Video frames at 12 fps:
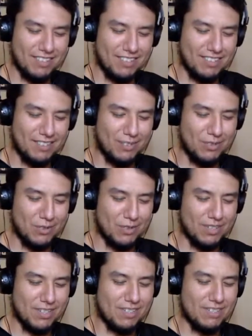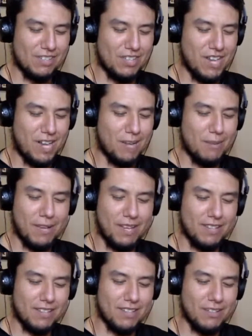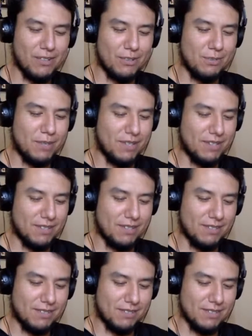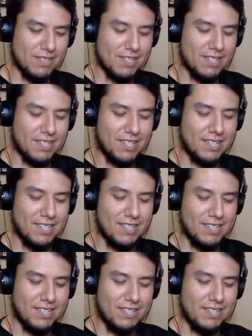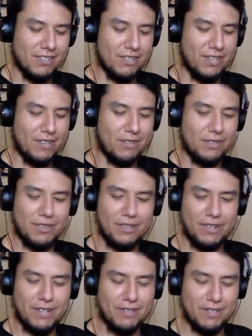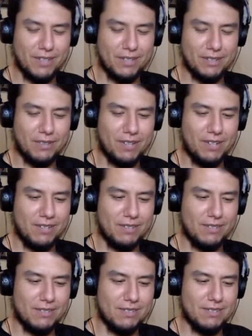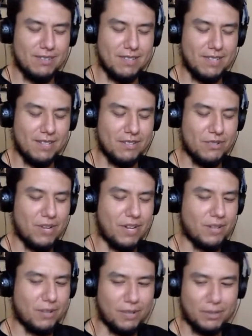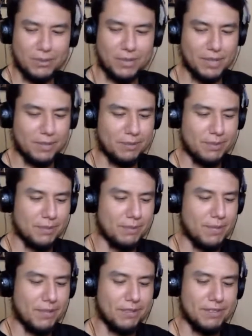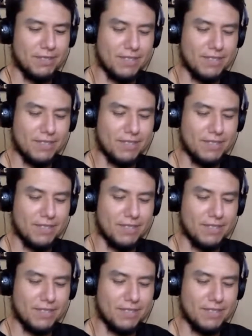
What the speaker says: Of course, that's a jab at the USPS because they don't have like the greatest track record when it comes to mail.